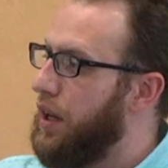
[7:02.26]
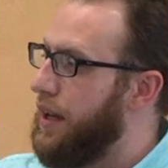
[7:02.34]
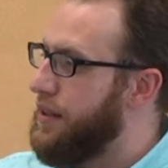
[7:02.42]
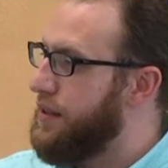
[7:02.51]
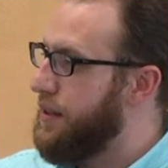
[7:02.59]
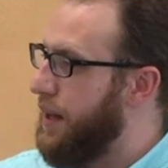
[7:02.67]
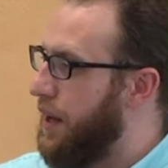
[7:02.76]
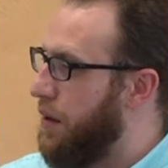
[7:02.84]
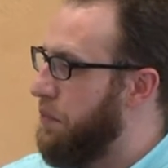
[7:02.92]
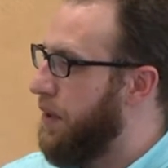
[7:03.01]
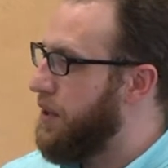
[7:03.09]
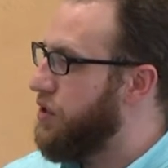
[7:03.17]

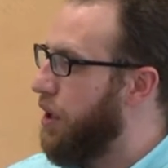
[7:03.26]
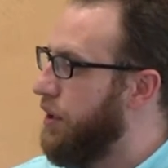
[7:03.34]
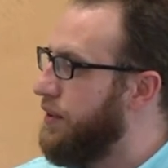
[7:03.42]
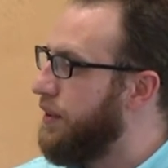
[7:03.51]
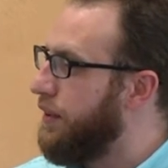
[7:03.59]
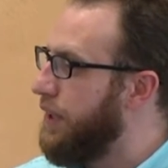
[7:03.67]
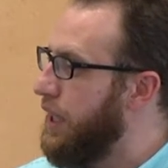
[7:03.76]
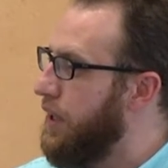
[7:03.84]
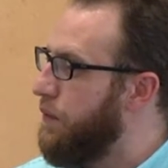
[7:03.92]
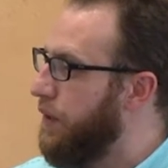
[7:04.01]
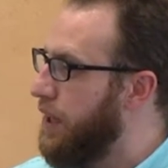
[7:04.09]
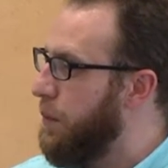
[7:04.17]
Islam. They started to
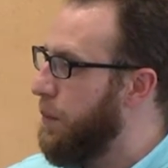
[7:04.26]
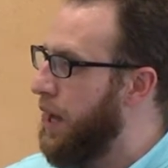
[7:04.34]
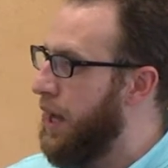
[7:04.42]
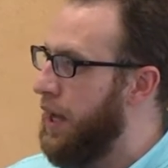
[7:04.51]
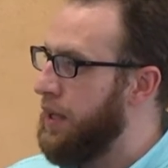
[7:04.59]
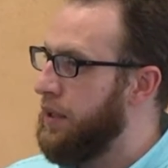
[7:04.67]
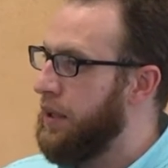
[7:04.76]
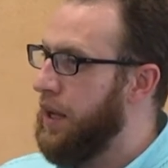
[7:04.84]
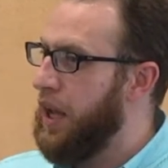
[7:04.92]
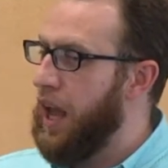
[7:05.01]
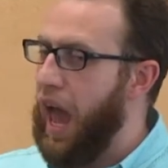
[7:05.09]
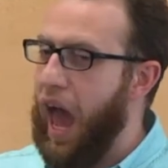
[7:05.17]
leave Iman
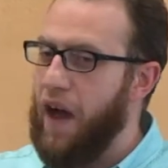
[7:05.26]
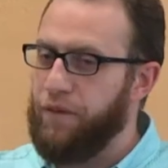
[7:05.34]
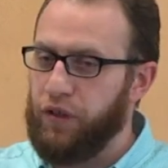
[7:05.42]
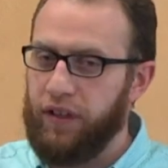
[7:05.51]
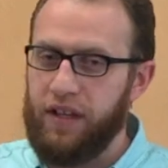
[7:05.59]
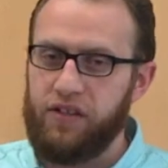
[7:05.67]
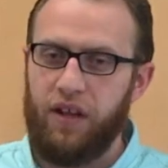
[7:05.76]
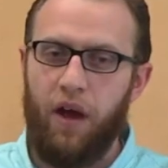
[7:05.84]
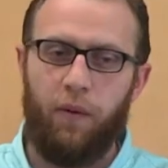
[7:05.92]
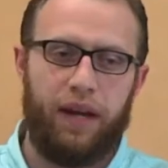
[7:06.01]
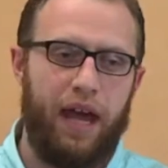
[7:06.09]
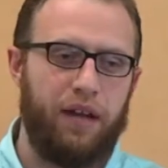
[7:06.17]
after they saw
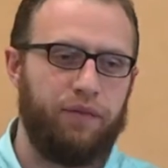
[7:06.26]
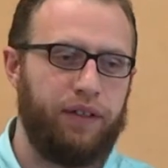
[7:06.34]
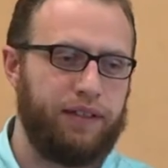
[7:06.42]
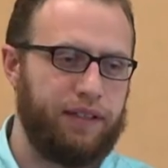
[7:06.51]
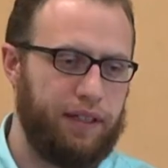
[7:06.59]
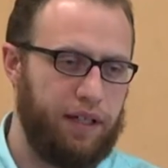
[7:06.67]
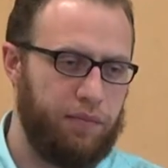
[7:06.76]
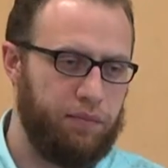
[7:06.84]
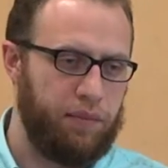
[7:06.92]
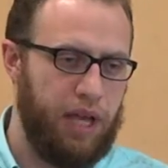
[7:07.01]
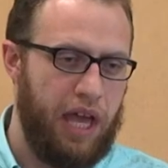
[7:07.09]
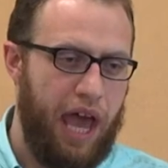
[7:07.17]
what had afflicted him.
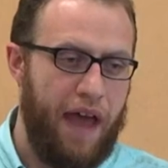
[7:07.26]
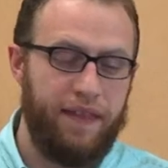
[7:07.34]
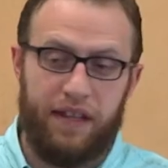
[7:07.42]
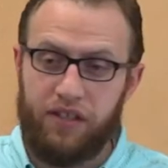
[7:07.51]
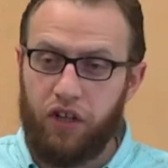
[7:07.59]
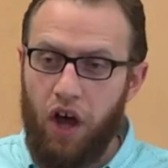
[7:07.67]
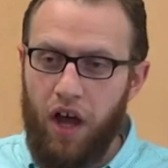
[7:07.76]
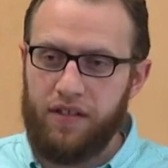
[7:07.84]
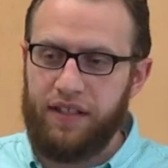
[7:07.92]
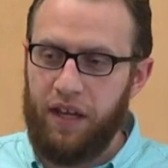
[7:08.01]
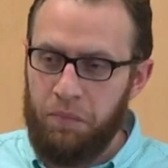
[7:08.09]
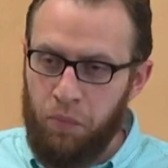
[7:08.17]
And this
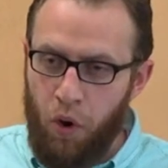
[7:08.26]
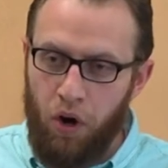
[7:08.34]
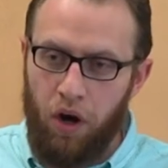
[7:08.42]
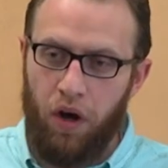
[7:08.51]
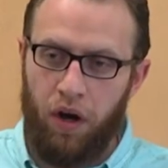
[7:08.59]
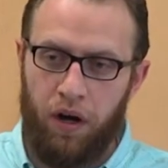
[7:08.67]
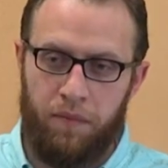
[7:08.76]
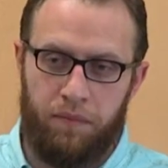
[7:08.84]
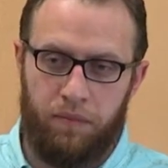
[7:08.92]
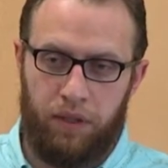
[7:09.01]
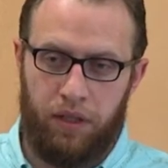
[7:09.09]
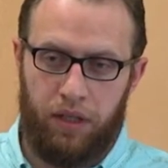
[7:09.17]
caused him more
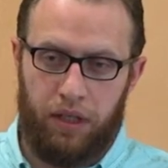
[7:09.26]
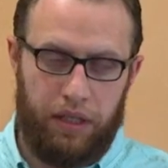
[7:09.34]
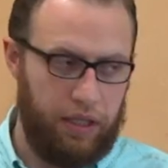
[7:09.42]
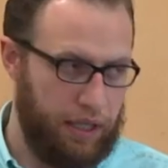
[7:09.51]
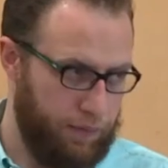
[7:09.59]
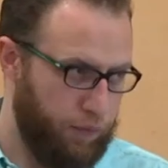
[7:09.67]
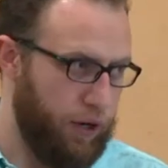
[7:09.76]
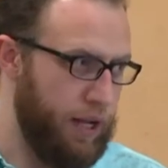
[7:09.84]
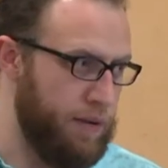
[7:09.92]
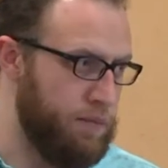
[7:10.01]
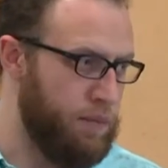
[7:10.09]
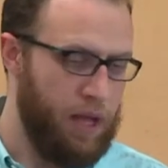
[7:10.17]
harm for
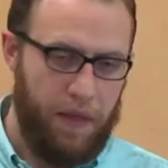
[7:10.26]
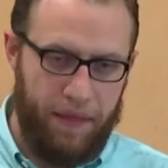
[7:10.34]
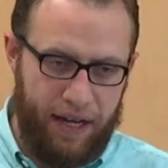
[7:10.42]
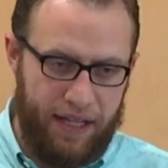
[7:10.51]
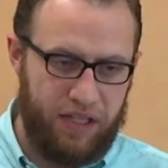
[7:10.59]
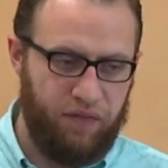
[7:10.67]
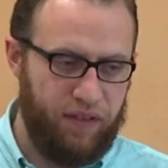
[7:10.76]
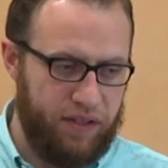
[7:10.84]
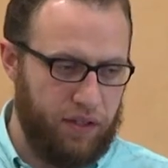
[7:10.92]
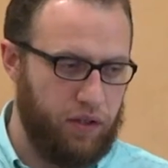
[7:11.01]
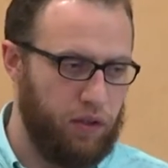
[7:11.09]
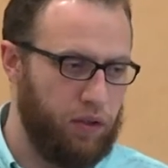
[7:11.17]
him than his
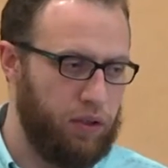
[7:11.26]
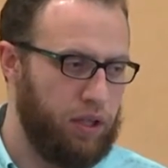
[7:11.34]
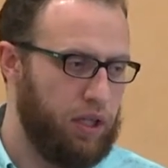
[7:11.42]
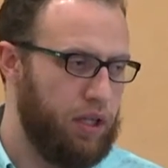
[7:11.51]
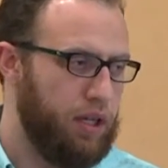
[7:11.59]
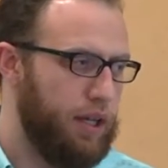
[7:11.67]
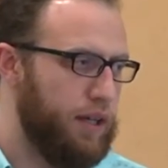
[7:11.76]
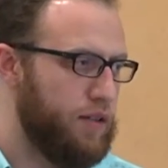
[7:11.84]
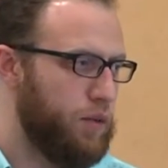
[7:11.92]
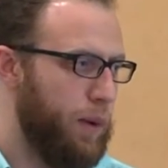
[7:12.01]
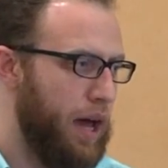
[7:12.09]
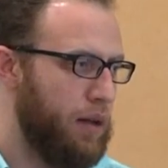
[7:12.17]
physical,
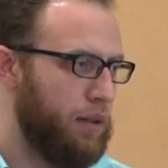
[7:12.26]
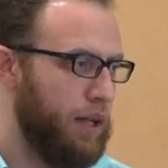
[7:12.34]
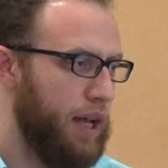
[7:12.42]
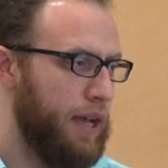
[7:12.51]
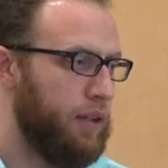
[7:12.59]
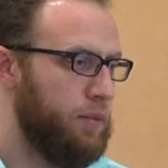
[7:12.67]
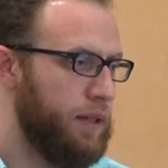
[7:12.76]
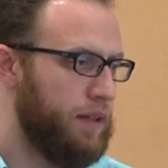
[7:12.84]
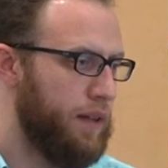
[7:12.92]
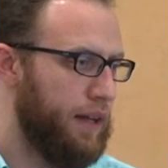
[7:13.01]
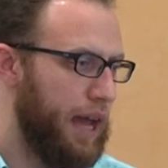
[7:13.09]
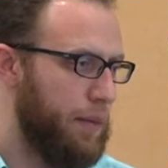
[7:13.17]
subhanAllah,
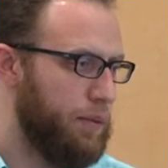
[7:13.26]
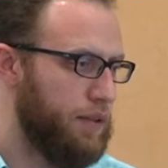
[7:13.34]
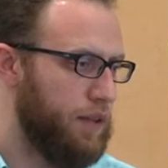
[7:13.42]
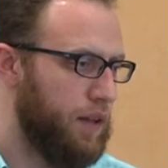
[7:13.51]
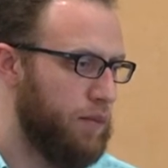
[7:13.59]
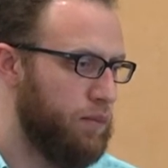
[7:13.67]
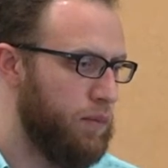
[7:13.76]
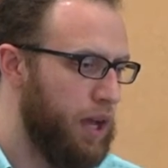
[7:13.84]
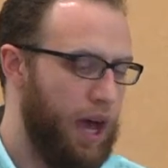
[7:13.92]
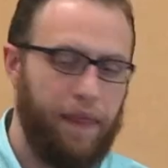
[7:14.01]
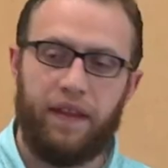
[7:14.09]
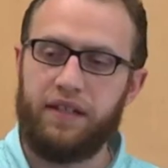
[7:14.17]
ailment that happened to him.
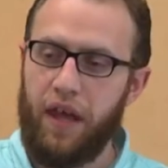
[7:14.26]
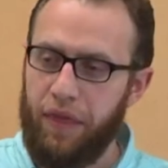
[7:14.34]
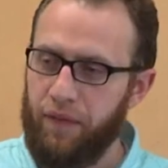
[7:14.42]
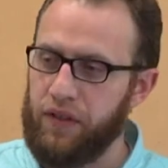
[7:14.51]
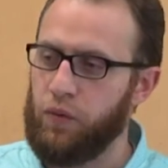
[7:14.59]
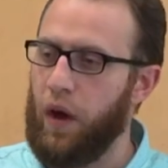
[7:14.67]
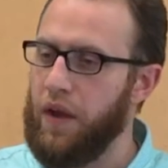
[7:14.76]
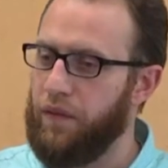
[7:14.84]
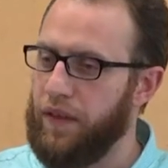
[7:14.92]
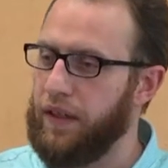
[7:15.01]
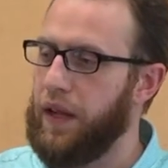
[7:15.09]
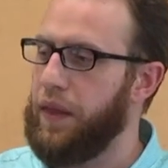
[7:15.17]
And the death of his wife
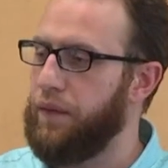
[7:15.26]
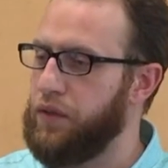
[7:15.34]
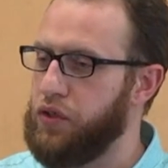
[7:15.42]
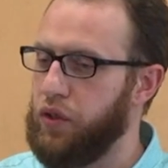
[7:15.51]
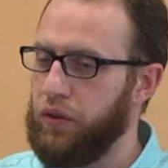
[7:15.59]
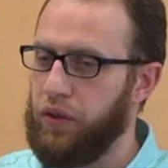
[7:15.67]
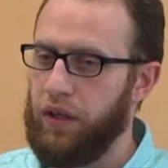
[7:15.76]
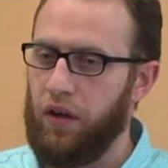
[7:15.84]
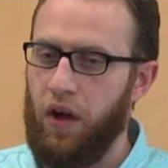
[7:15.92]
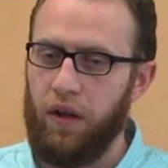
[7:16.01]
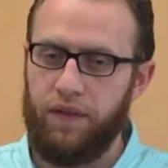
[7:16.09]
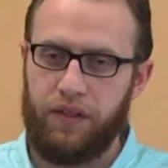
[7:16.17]
and the death of his children and
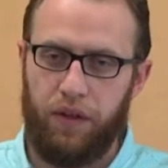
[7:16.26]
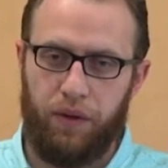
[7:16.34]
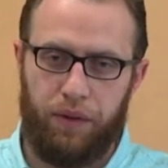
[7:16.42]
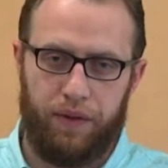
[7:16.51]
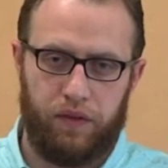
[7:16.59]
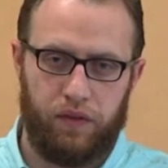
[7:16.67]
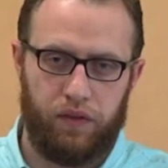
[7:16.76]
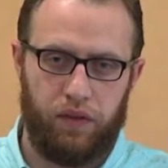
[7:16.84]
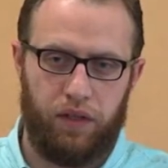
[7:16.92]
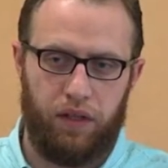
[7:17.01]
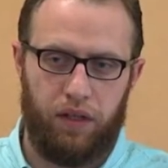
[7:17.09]
all these other things.